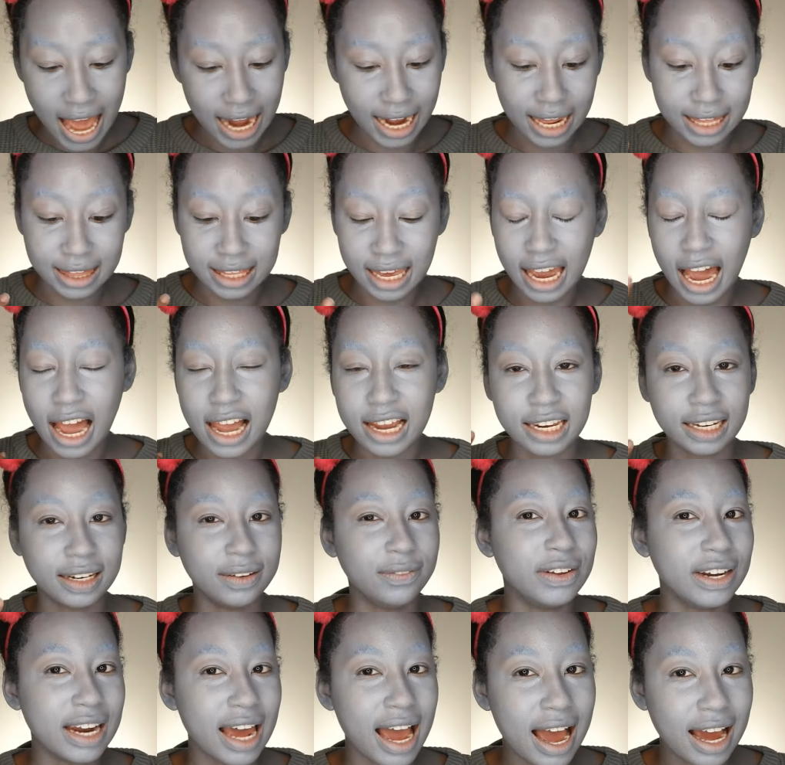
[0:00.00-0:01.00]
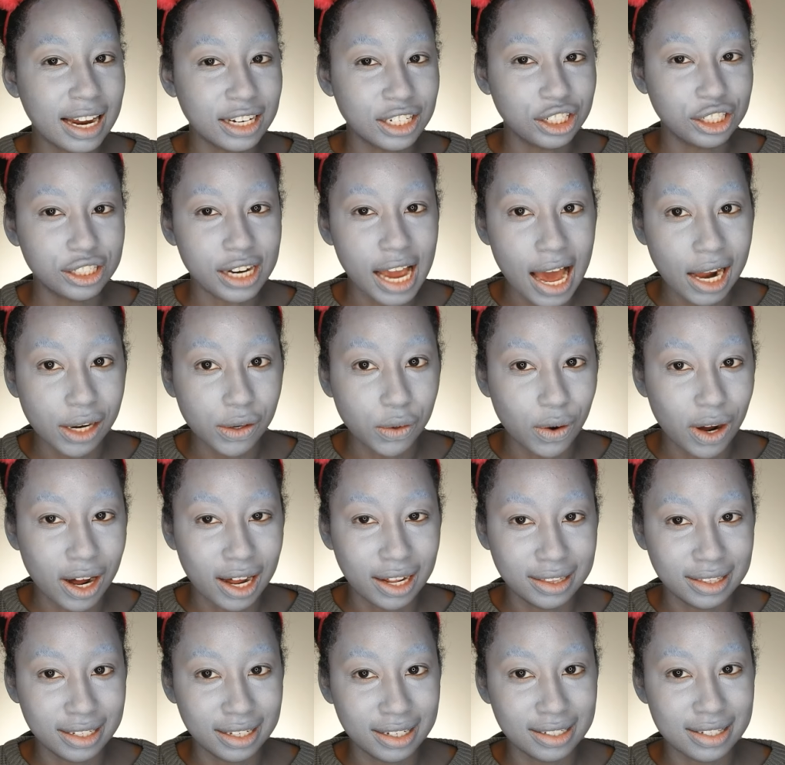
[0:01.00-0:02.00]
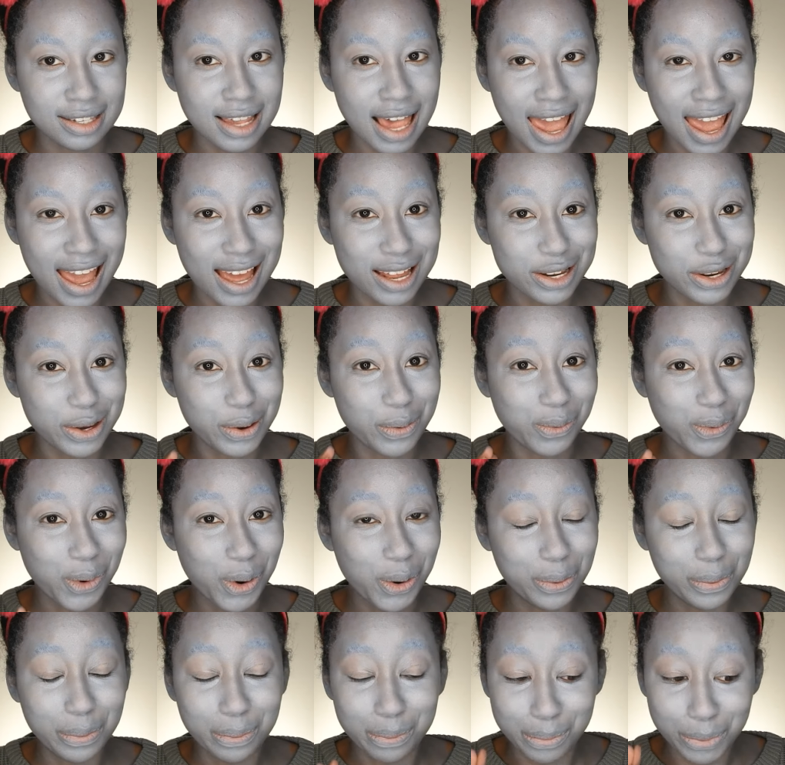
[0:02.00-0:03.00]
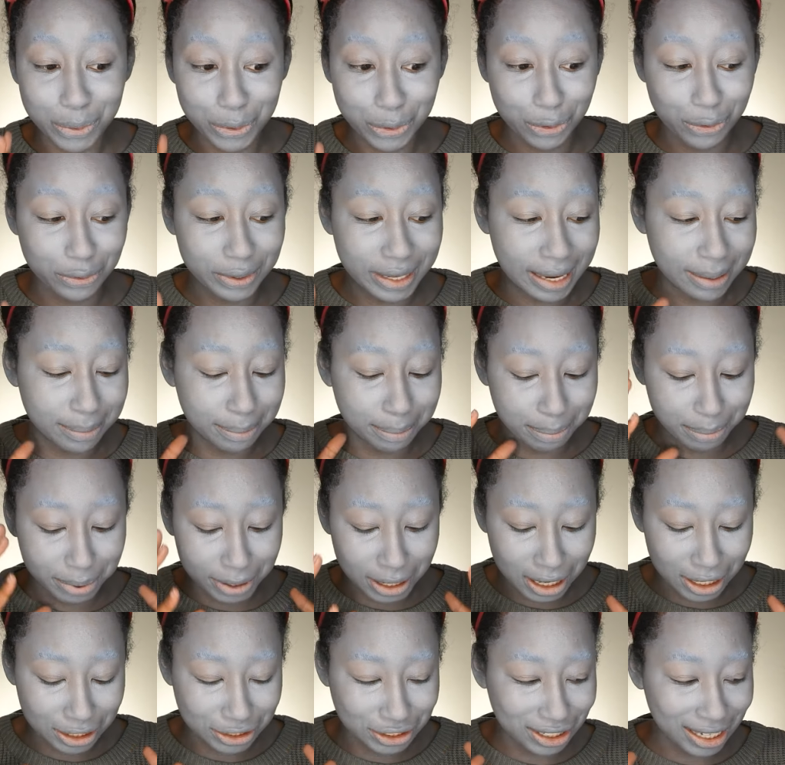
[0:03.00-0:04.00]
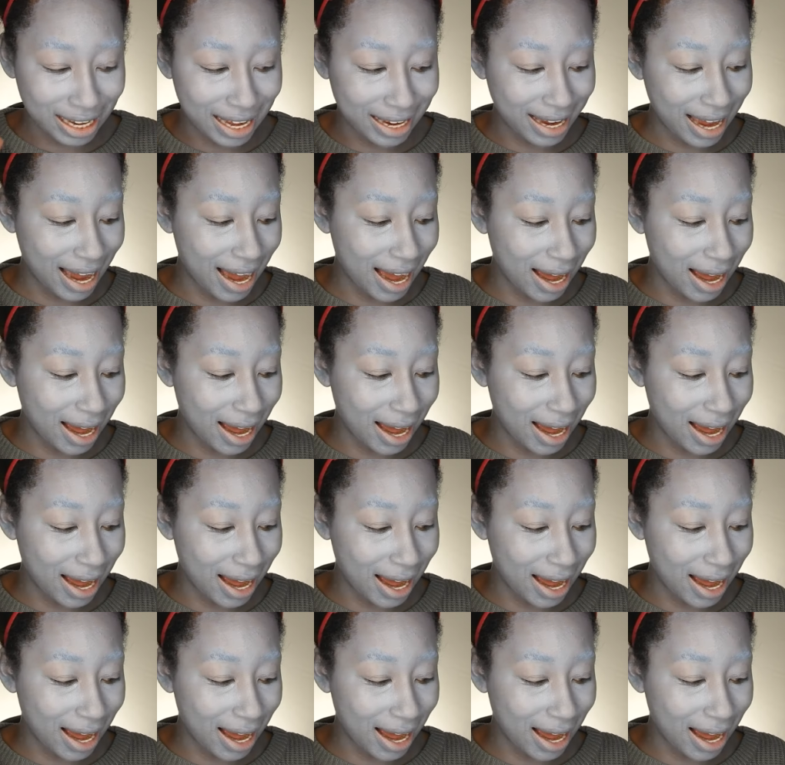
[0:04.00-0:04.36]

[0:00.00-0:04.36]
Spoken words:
and I think I could even add shadow on this and it won't move and budge like